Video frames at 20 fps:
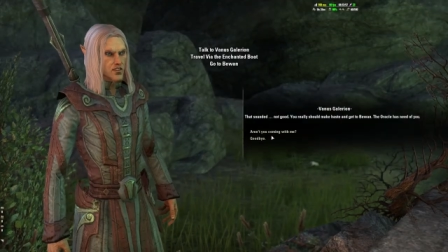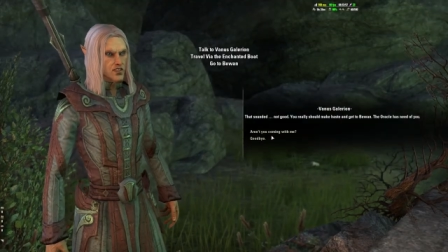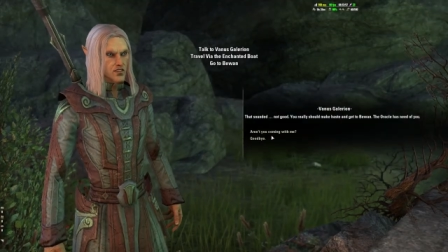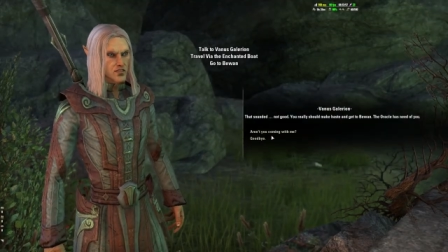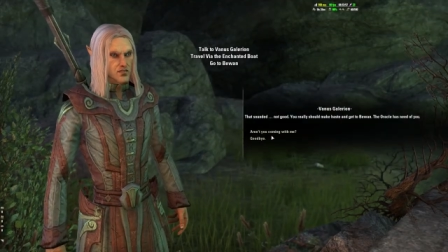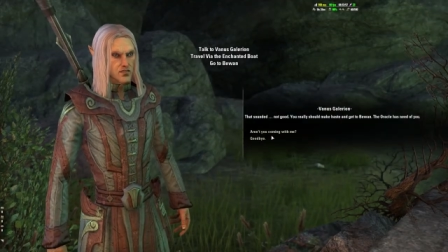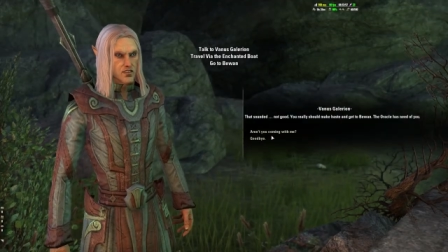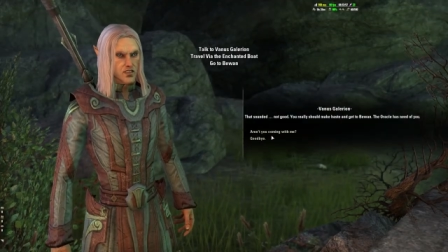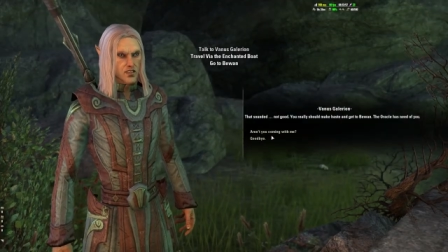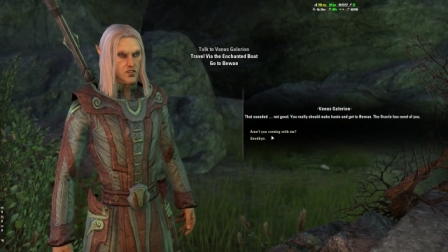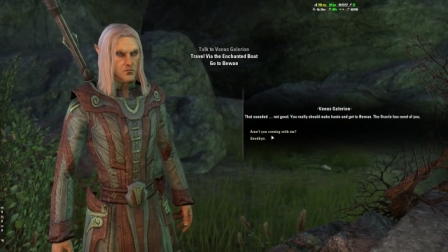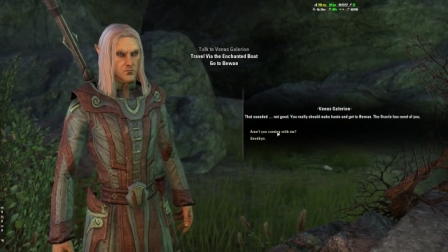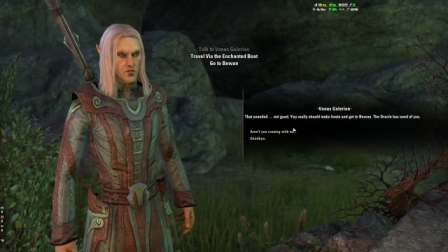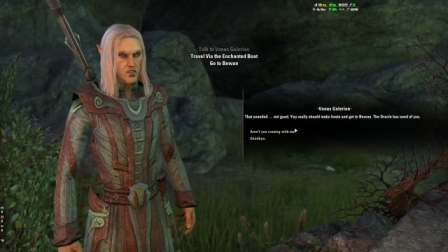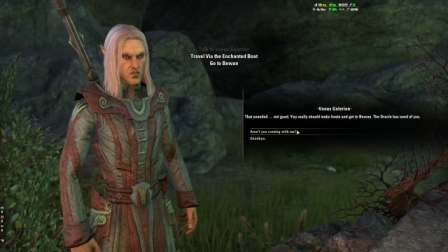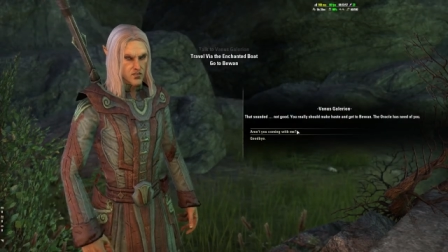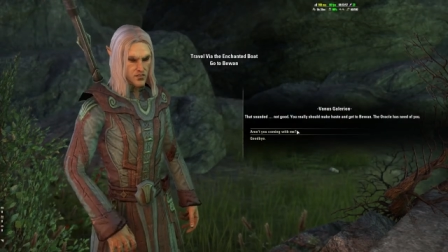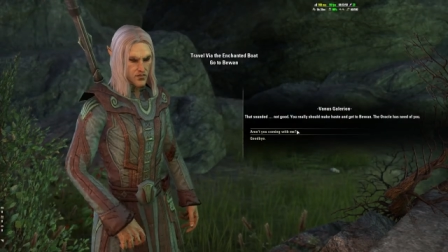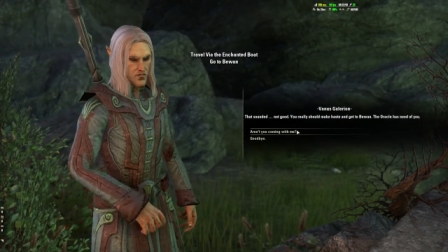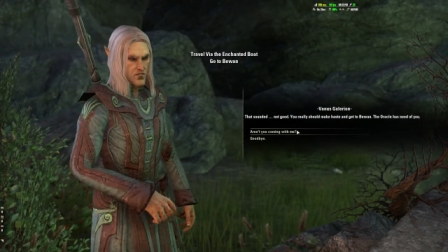That
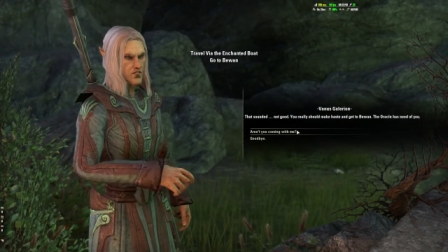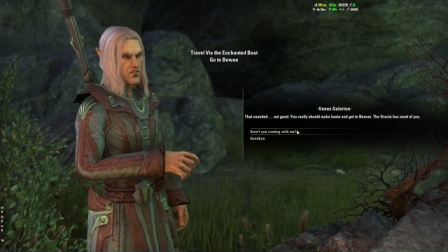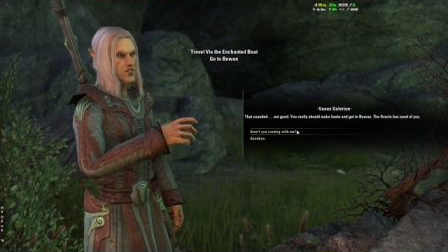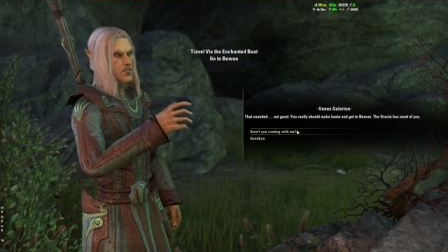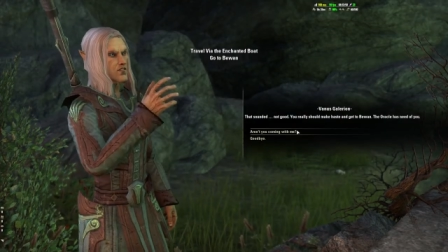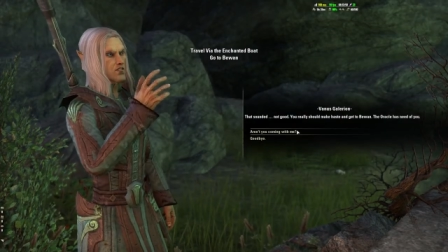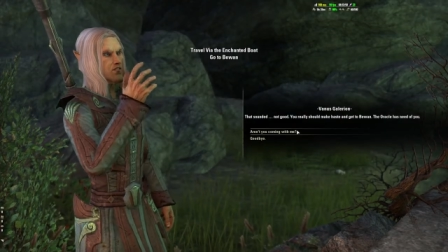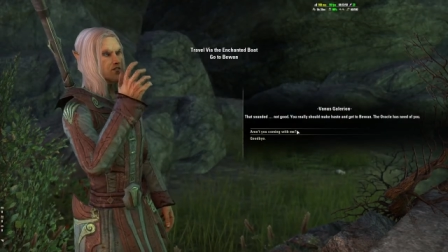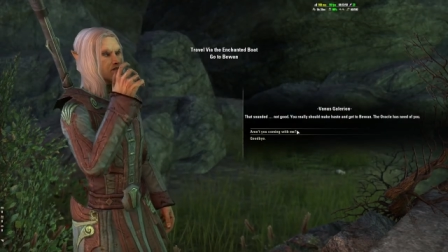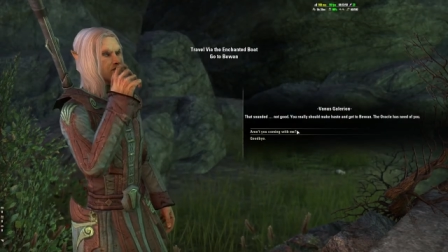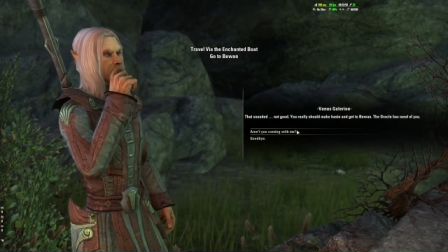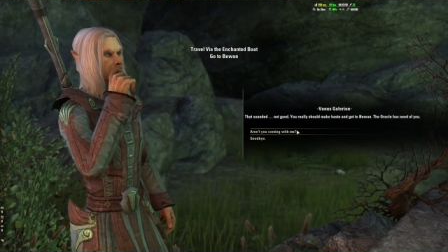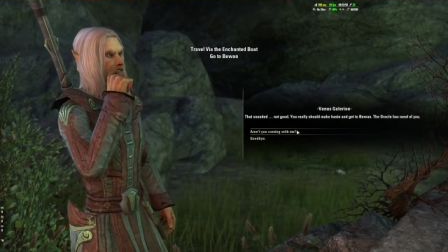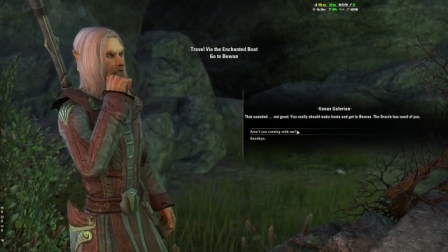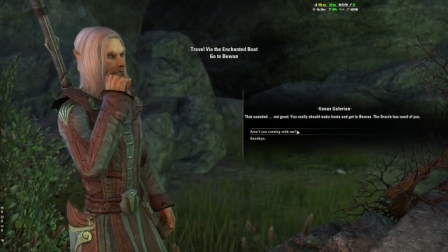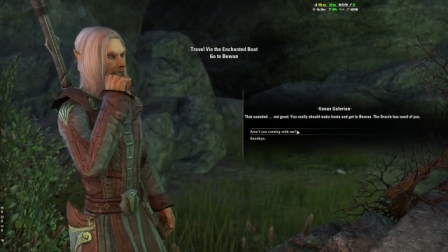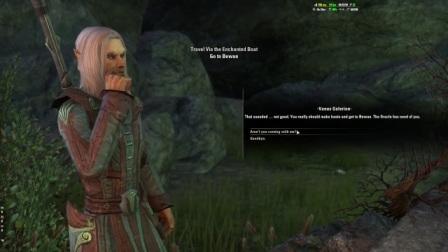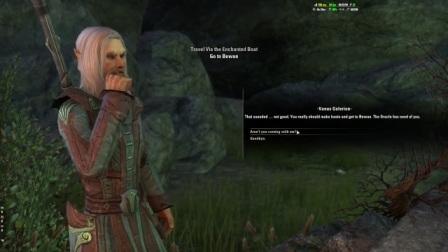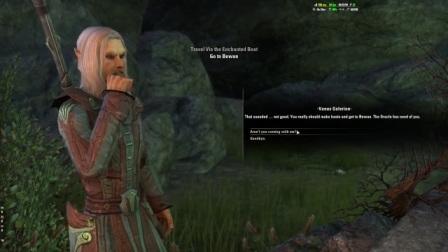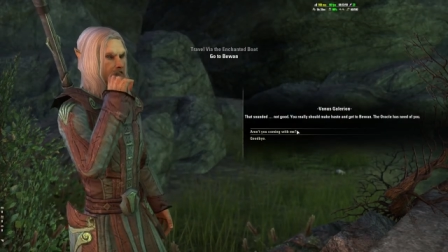sounded
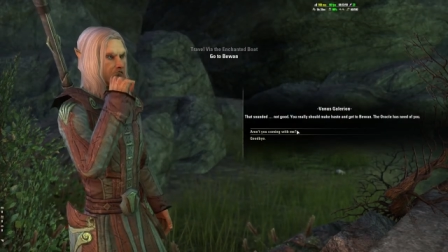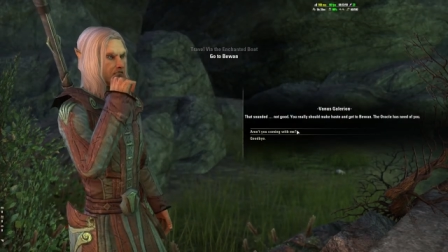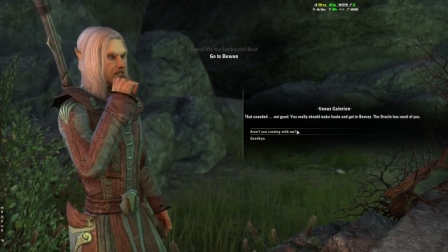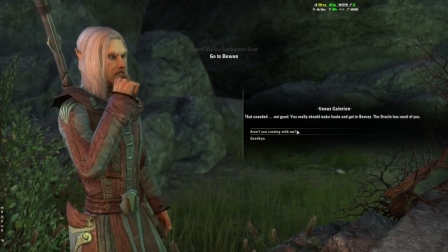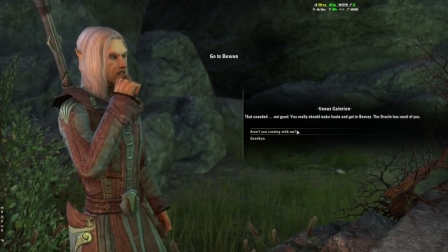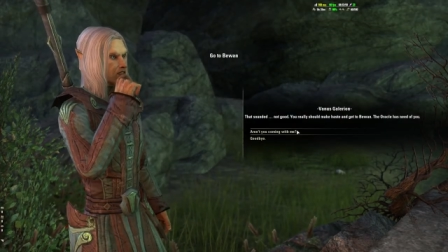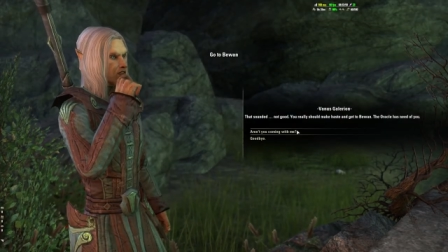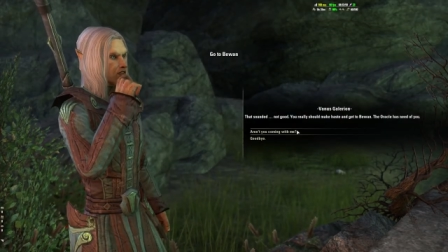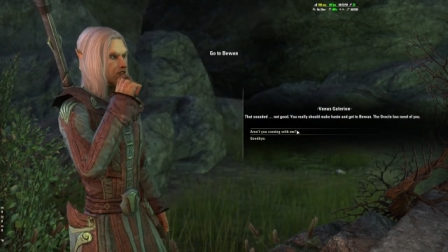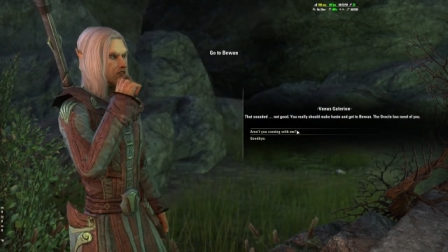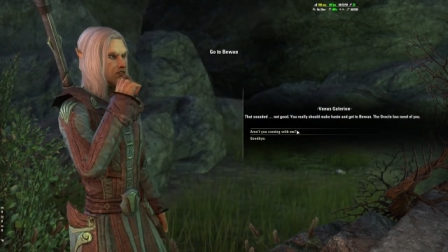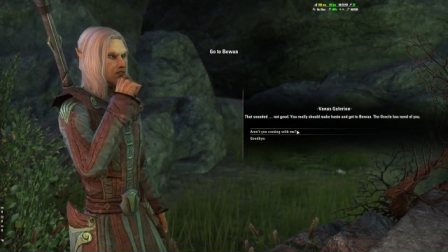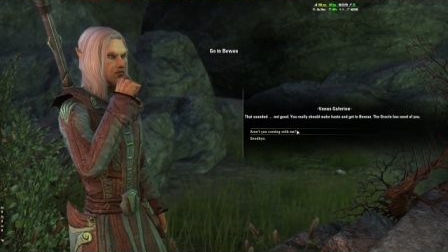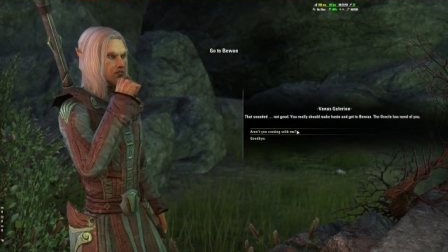not good. No,